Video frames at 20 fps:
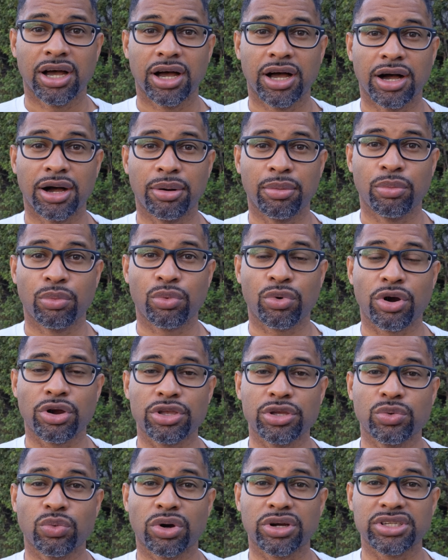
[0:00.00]

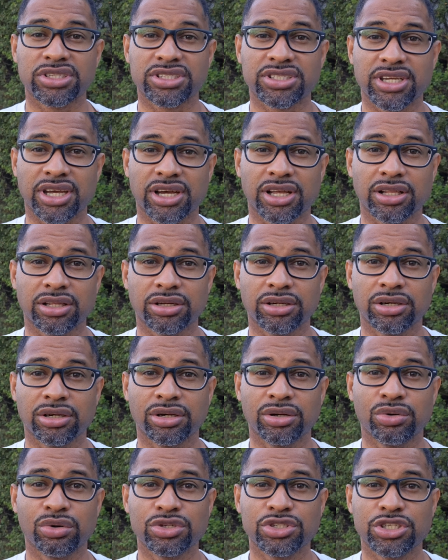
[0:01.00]
where you want to sell,
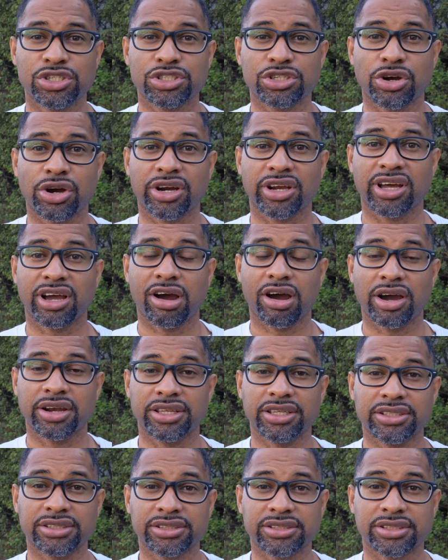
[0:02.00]
who's your target
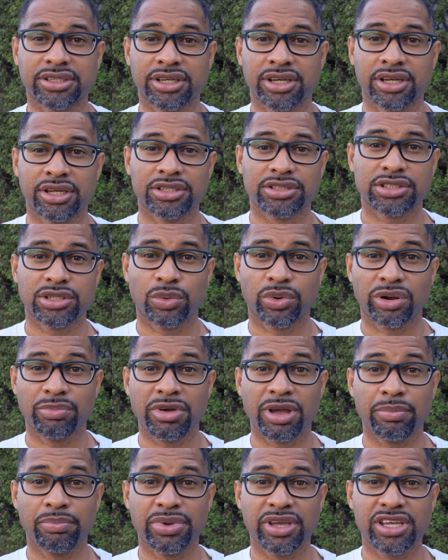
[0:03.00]
audience? So
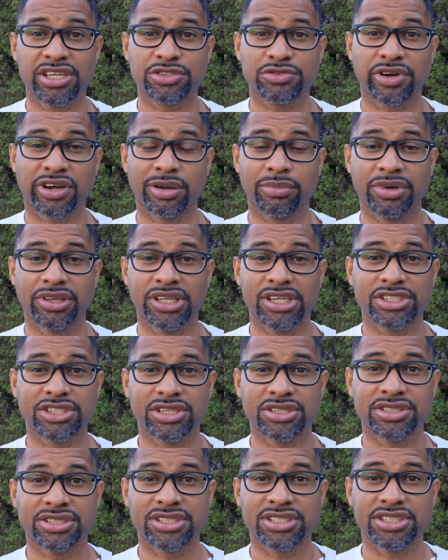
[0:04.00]
one of my biggest
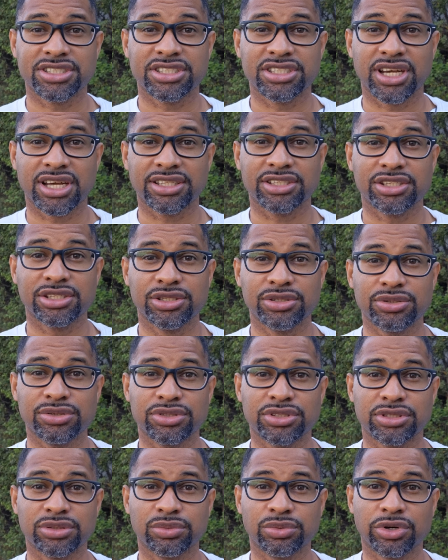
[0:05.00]
recommendations is not to
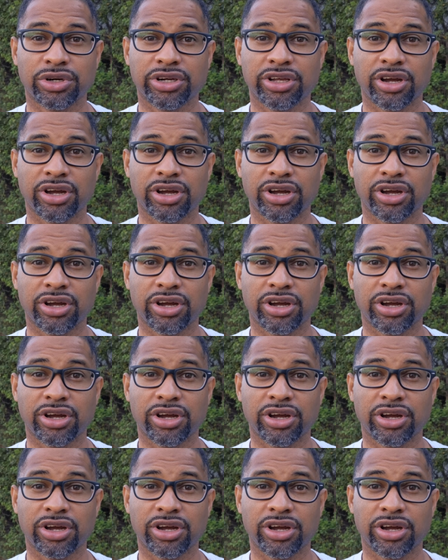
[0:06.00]
use the